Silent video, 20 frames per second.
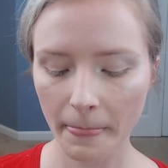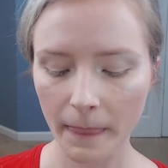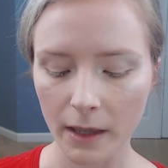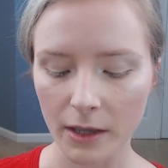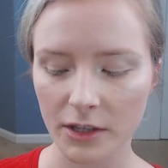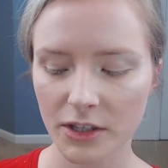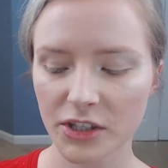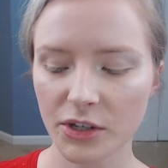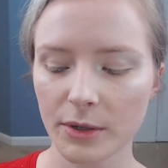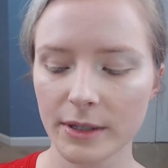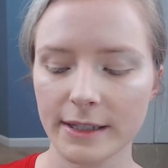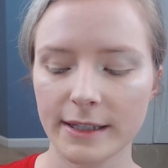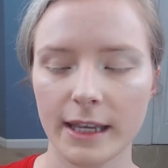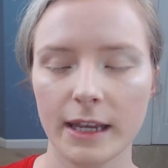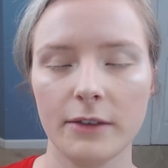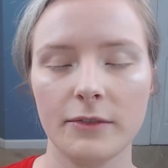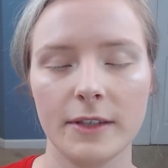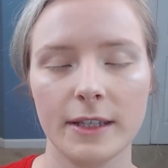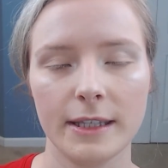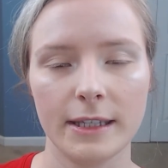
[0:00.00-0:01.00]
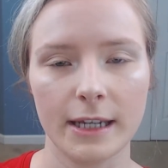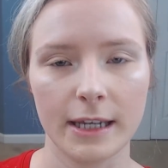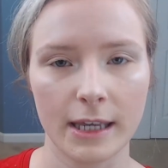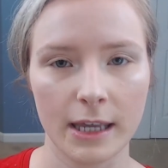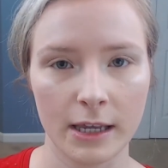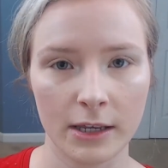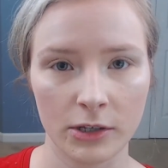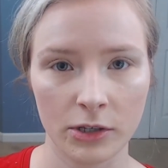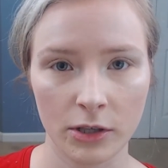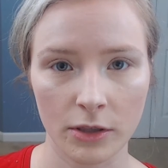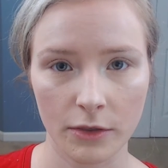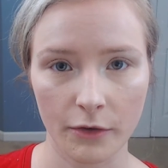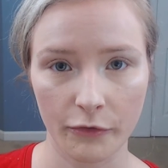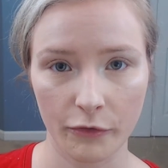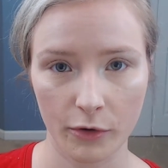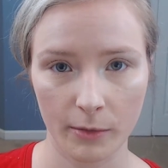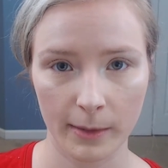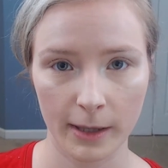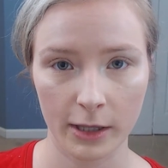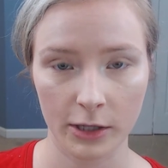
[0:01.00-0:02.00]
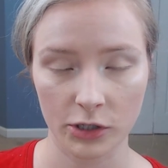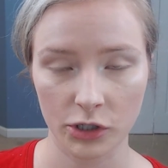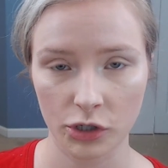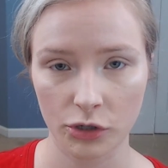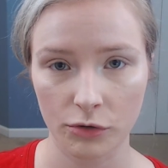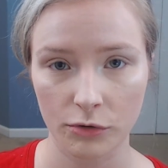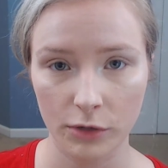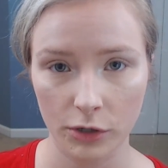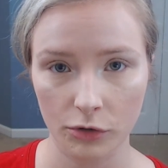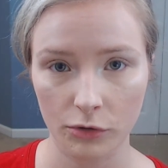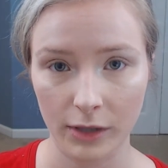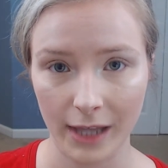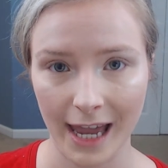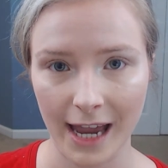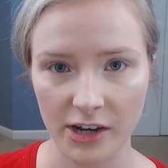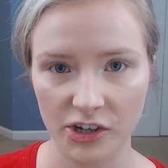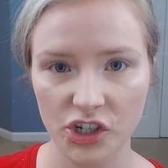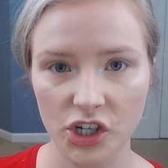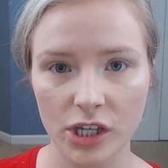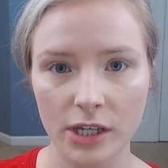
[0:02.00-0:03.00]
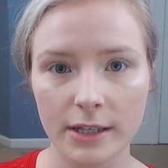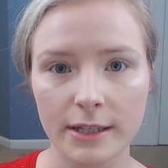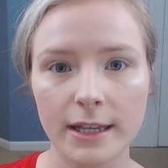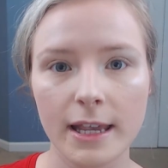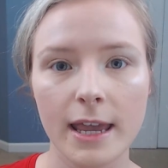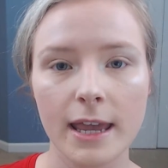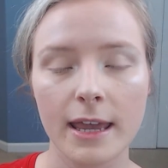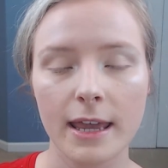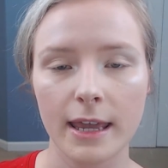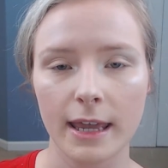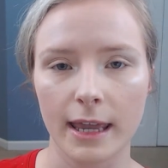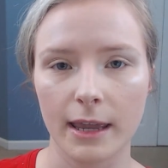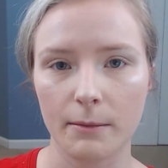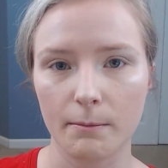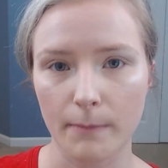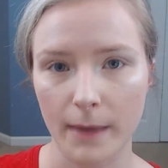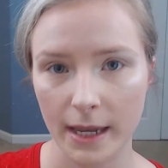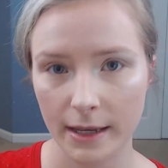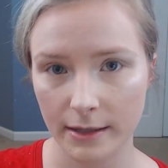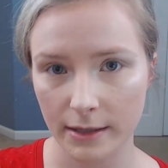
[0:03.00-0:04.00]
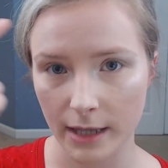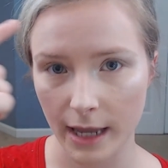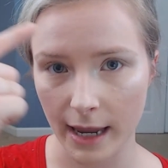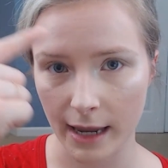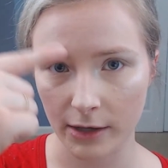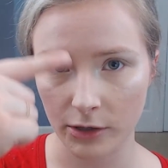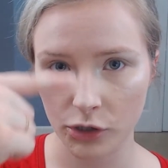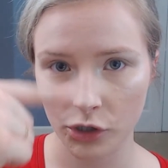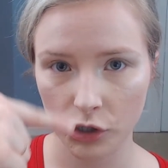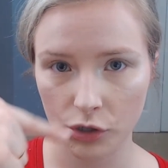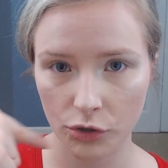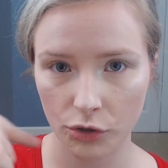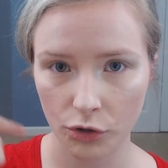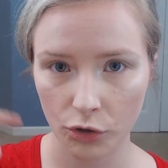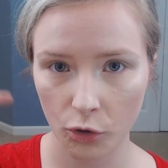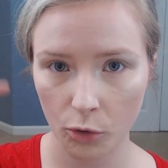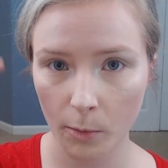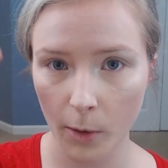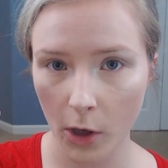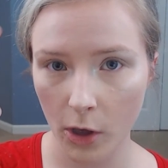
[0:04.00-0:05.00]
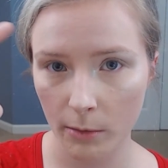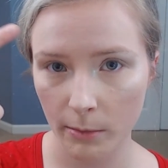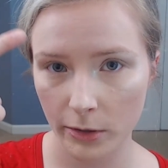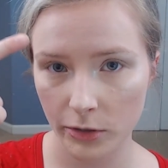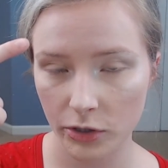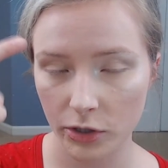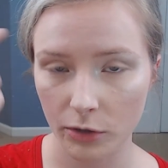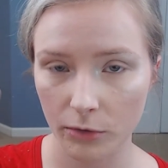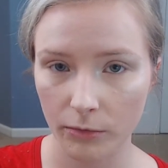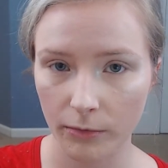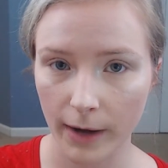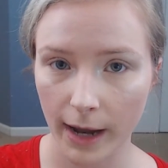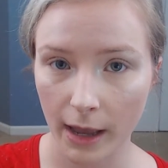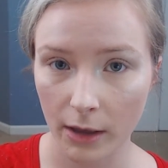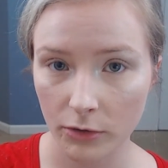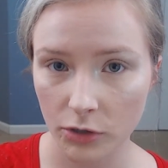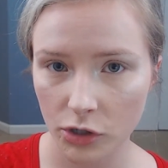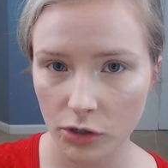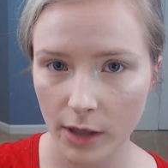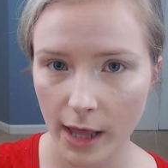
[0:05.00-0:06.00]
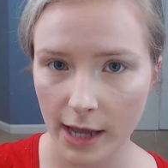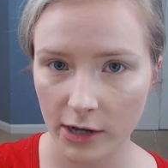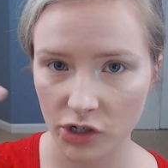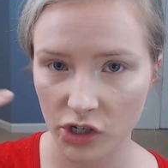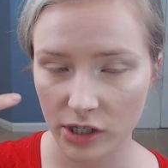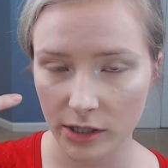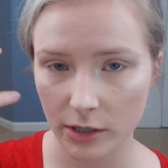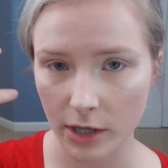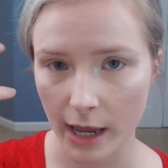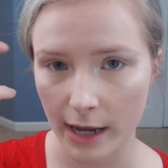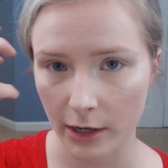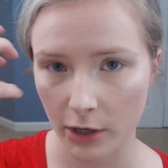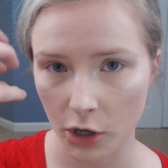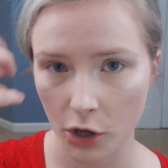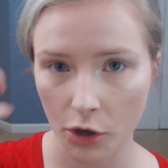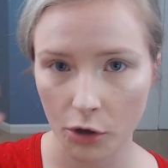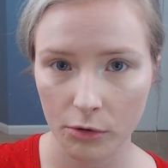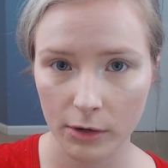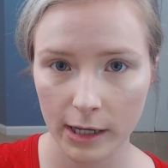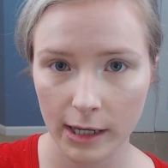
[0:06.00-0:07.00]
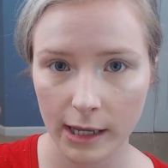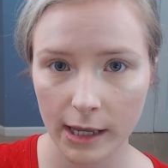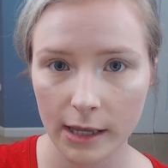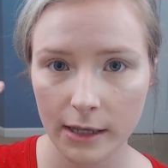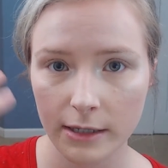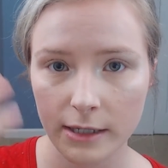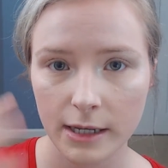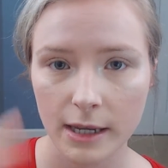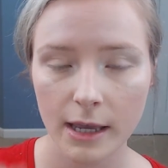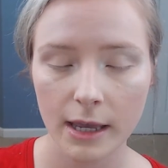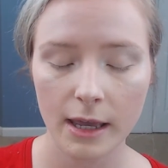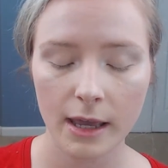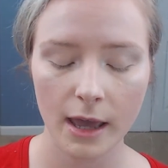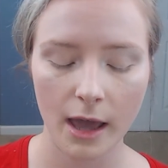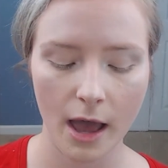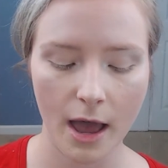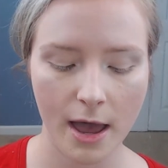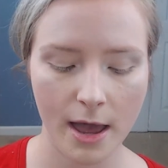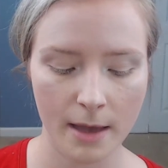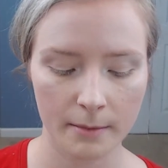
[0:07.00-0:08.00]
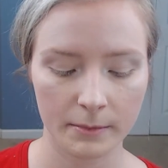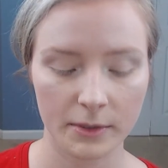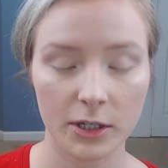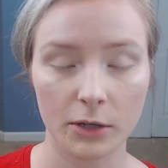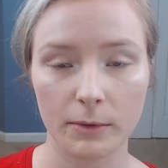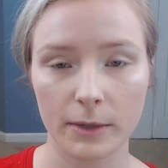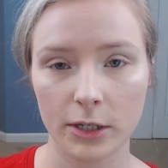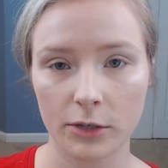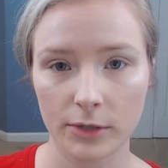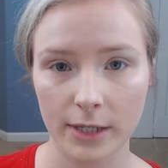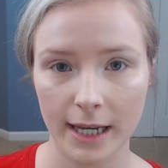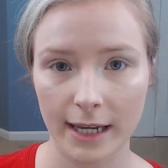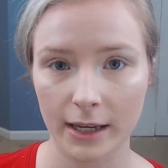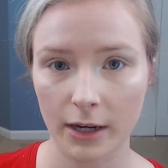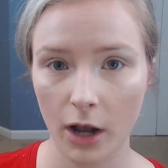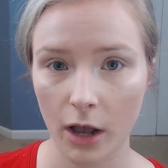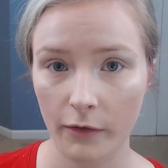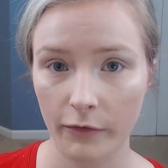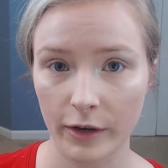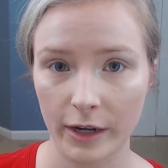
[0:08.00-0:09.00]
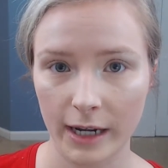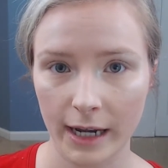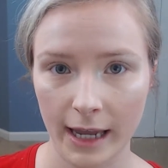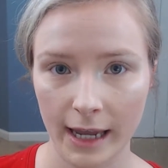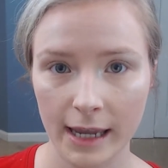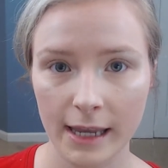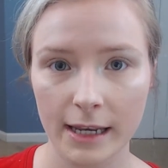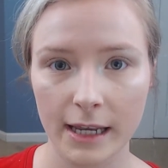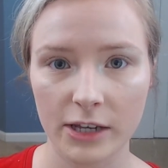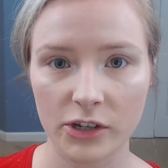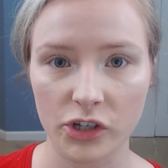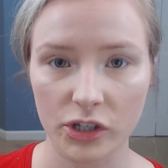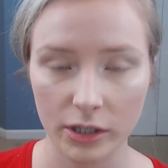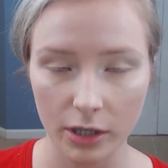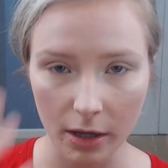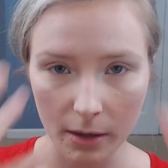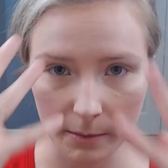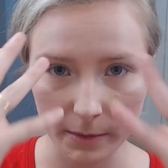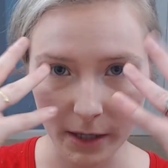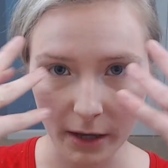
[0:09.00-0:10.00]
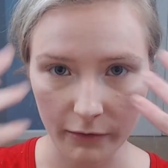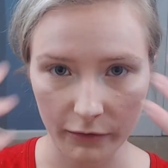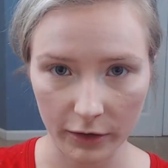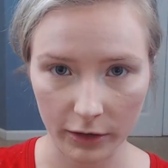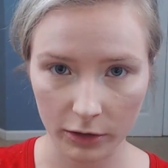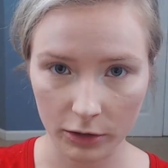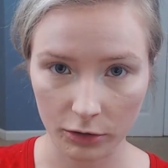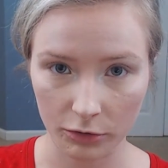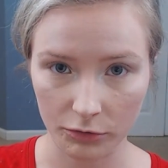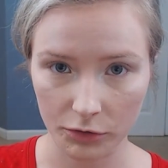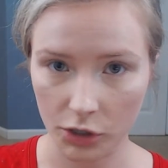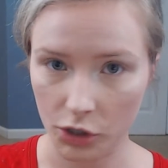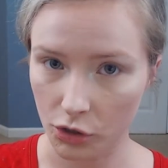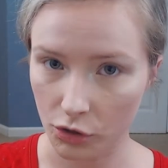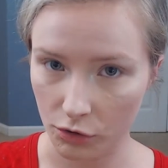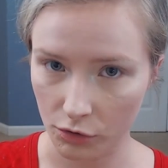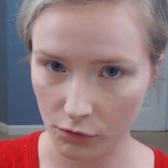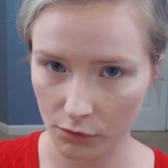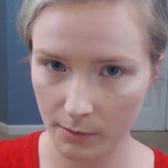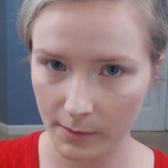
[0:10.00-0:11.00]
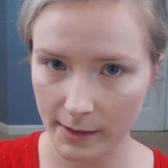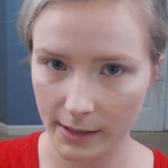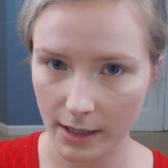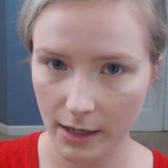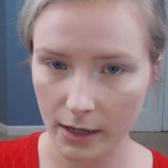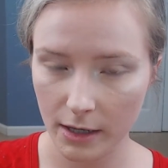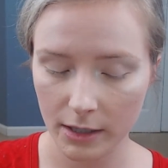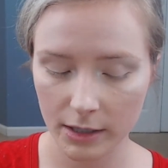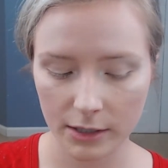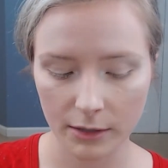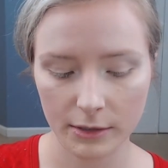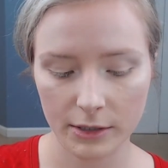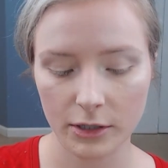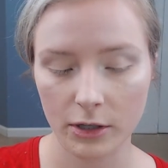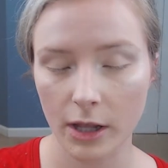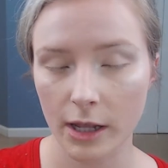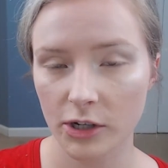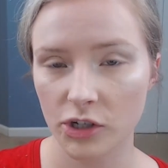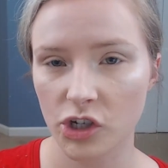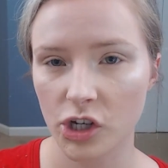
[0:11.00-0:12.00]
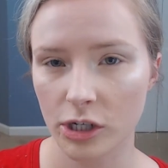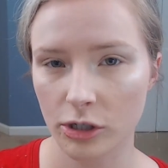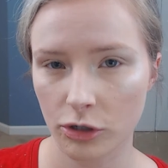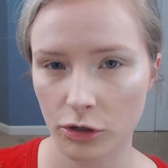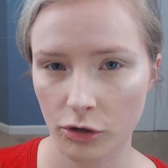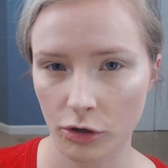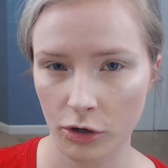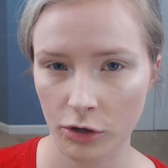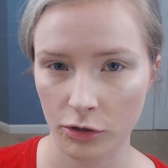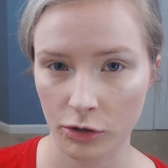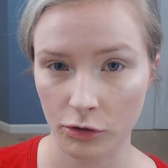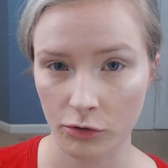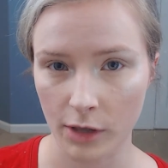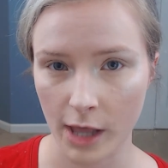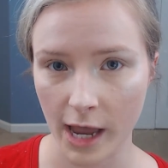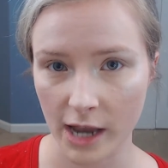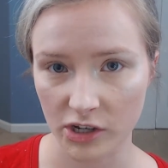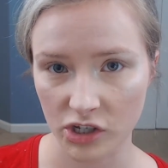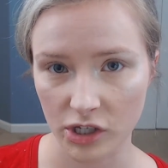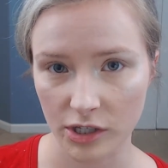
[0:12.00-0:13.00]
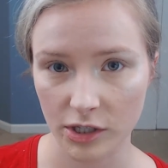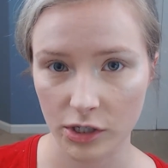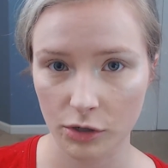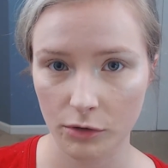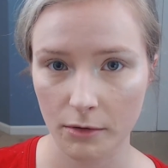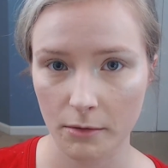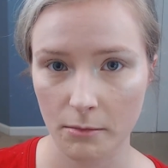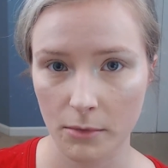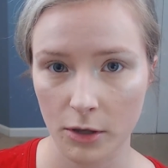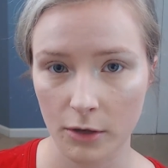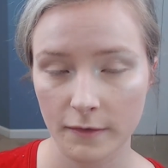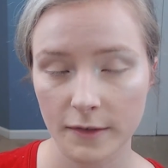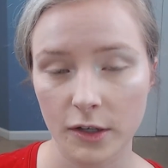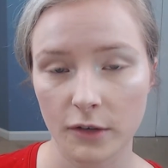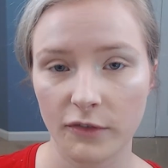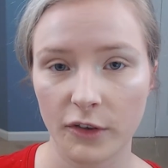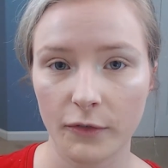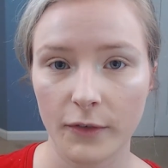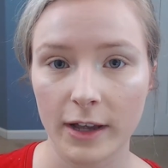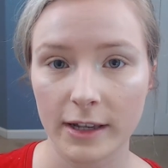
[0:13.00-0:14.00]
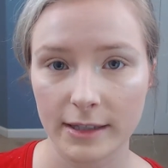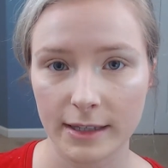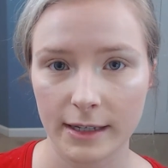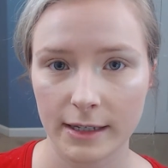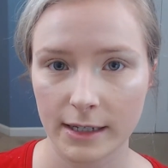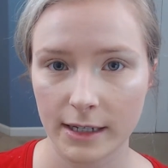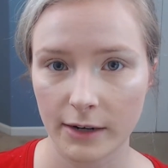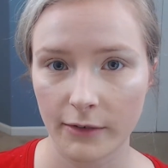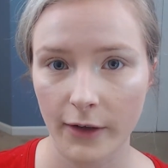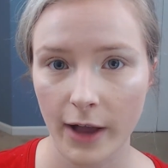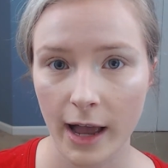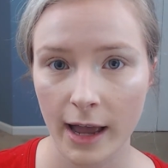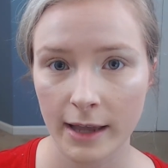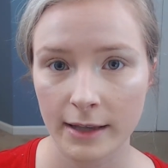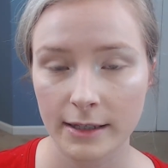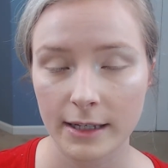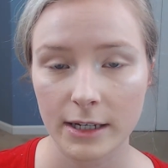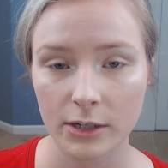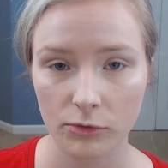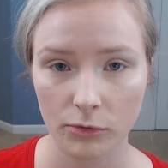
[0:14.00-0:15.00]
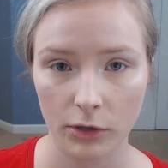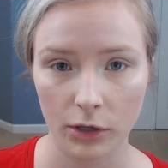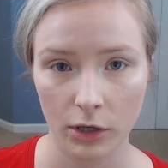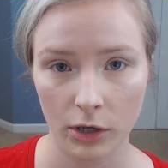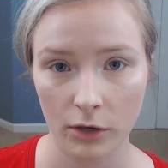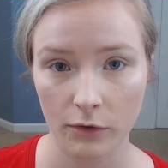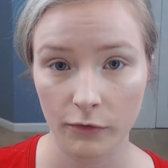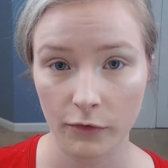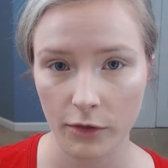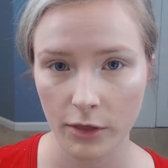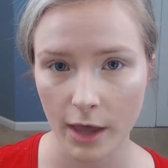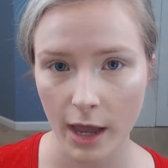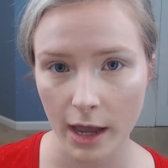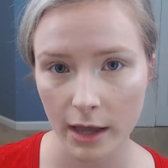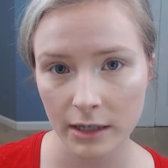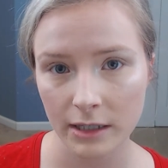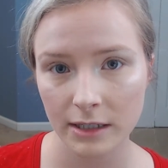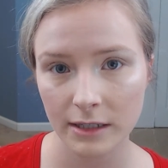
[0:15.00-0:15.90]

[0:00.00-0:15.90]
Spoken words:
So instead of sticking the formula to your lashes, it makes a tube almost around your lashes, kind of coating it. So when you take it off at night, it just comes off in little tubes. So it's a lot gentler on your lashes to remove. So if you've got sensitive eyes, it's really good for that.